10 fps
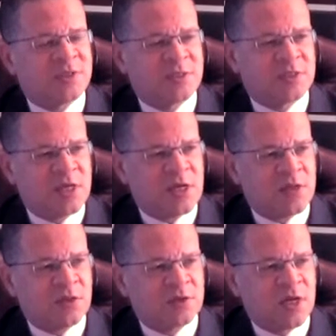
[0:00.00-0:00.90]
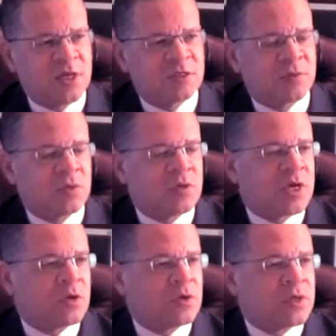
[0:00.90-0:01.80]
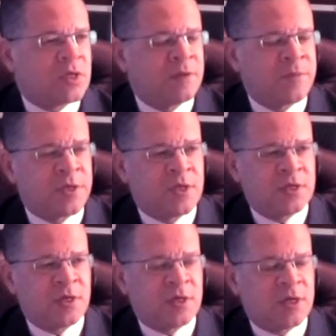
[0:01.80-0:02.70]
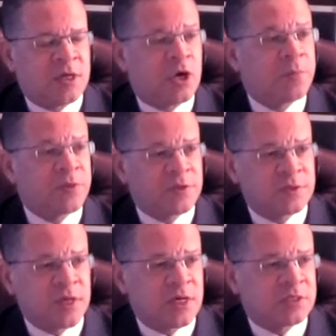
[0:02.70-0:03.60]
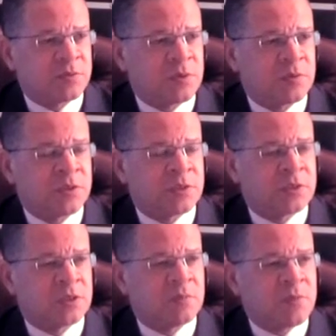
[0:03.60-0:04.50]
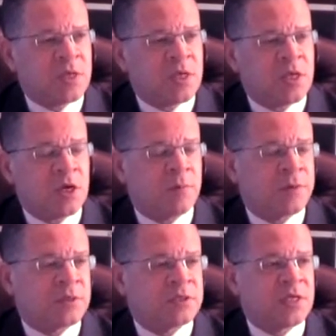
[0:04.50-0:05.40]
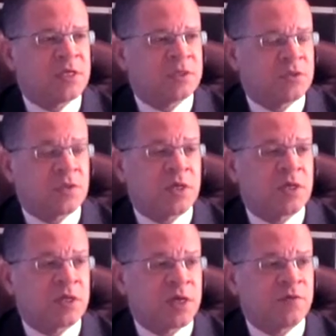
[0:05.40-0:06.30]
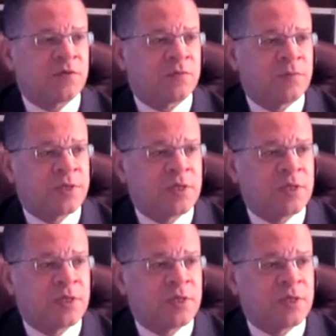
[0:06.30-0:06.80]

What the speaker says: only sustaining this hospital, not only helping this hospital, but to me, helping take it to another level.